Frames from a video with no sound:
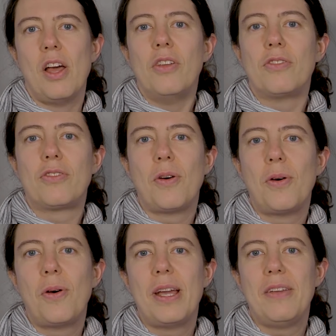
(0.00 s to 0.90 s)

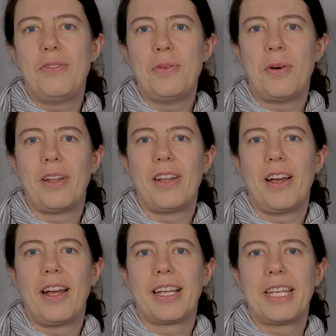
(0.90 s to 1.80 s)
So if you want
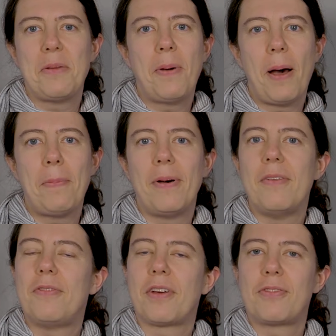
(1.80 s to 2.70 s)
to keep up,
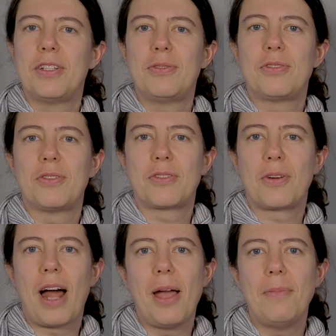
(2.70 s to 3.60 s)
feel free to
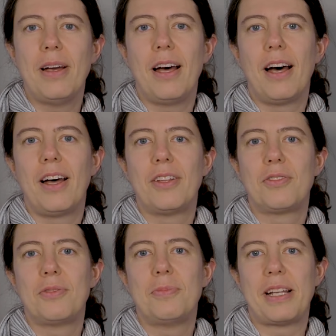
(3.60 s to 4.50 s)
subscribe
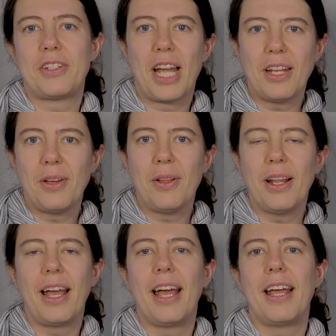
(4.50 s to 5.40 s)
to my channel
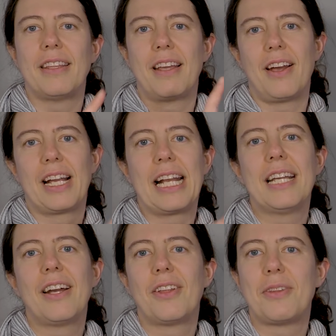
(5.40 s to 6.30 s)
and
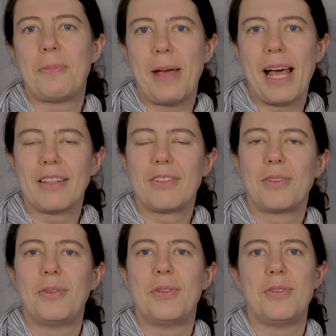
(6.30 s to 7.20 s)
click on the bell
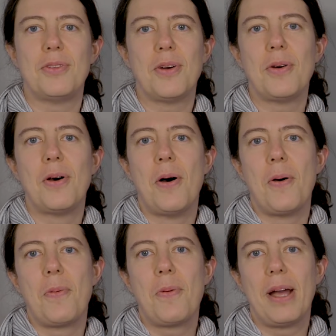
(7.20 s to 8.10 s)
so you know
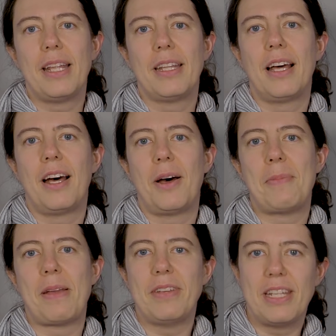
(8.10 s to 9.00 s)
when
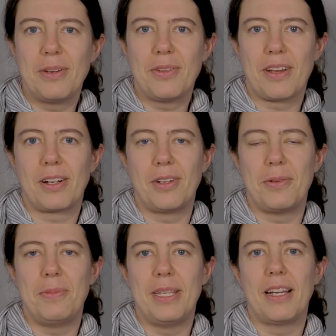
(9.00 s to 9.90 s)
my videos are going to
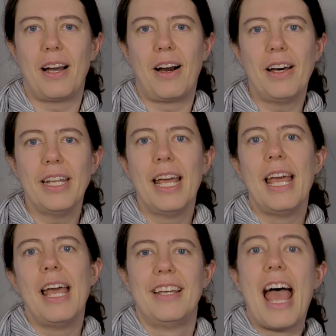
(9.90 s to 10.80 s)
be on.
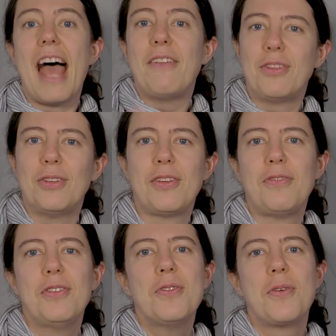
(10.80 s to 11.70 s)
And for those of
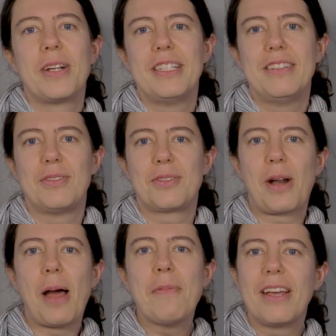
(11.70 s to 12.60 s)
you who already
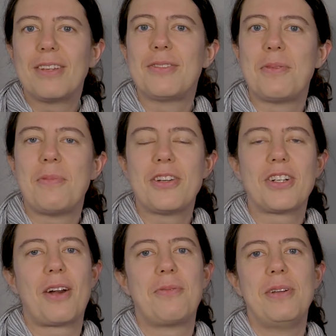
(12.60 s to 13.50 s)
subscribed, thank you so much.
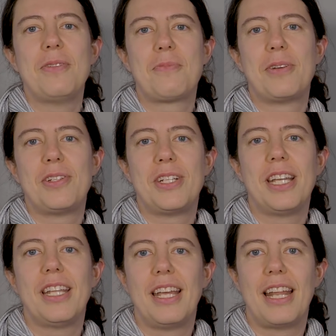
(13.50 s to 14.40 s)
I really
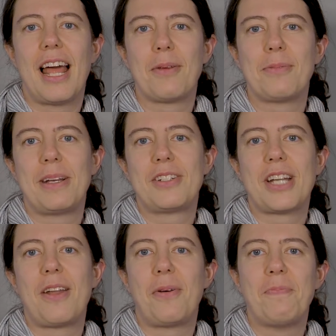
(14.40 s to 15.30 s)
appreciate it. It helps my
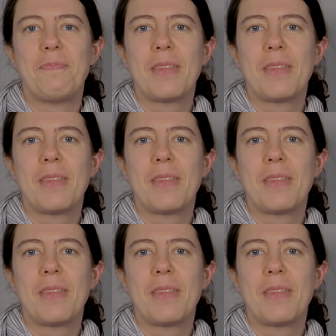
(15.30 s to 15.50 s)
channel.